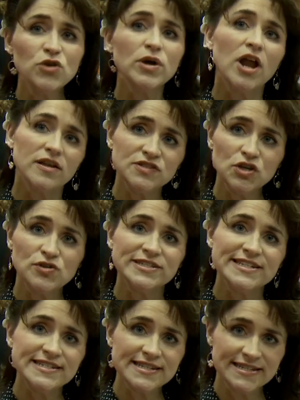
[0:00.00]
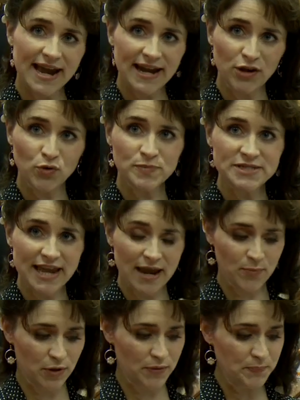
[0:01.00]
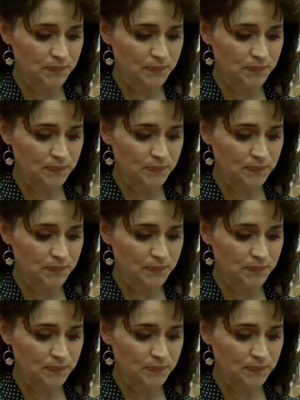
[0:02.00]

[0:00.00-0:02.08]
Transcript: that you can also use it as a dining room table